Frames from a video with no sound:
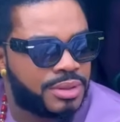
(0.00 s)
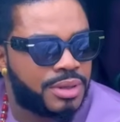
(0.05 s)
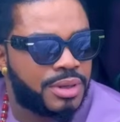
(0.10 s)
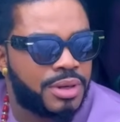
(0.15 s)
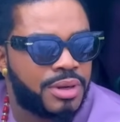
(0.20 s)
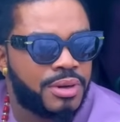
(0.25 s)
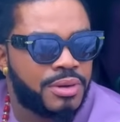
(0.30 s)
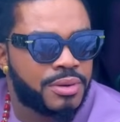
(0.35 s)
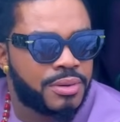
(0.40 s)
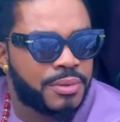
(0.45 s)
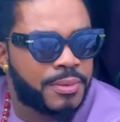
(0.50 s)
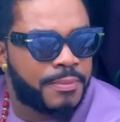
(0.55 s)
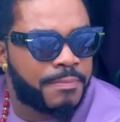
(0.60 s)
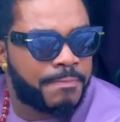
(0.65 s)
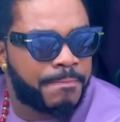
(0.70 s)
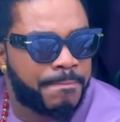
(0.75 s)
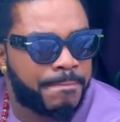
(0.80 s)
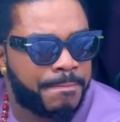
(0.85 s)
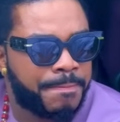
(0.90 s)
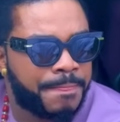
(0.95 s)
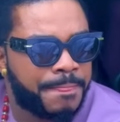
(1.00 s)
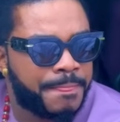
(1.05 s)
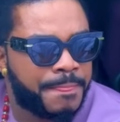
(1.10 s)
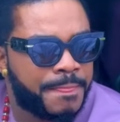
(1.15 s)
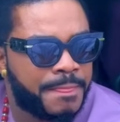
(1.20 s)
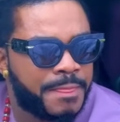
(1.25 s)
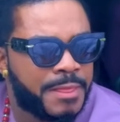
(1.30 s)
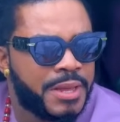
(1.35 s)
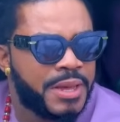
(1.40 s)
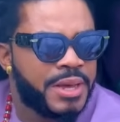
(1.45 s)
Oh.
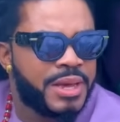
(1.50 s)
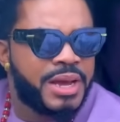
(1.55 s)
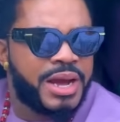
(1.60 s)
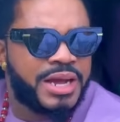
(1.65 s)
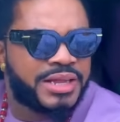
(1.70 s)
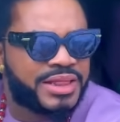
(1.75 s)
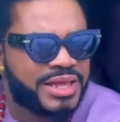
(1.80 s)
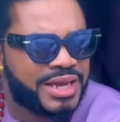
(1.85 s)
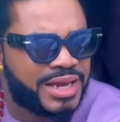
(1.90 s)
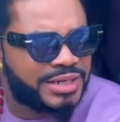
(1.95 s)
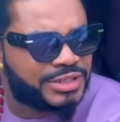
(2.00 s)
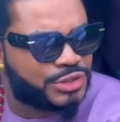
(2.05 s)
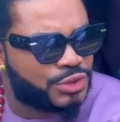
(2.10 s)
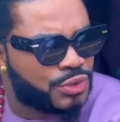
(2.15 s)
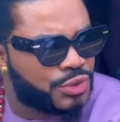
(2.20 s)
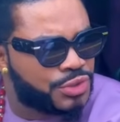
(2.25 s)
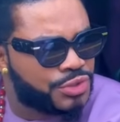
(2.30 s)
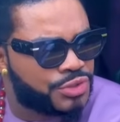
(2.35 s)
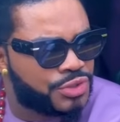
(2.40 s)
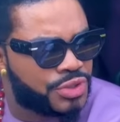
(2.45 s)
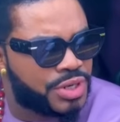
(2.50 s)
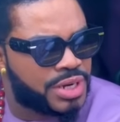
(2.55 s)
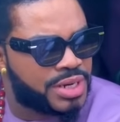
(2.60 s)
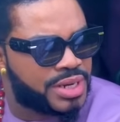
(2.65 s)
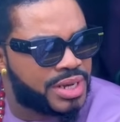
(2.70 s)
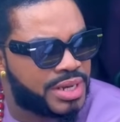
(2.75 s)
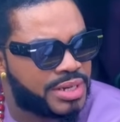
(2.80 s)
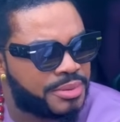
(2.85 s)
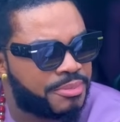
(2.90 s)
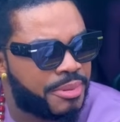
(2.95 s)
I think I saw you the other day
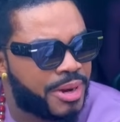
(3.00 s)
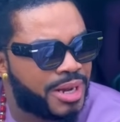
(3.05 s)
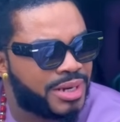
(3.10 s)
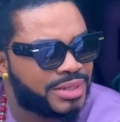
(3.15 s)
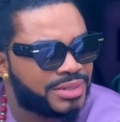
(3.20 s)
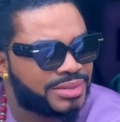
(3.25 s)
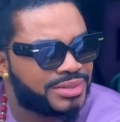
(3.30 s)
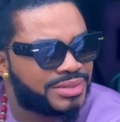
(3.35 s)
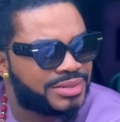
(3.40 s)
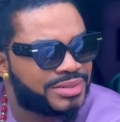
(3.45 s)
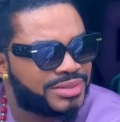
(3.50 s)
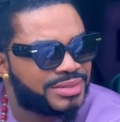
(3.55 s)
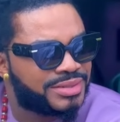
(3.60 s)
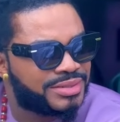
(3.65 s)
at the palace.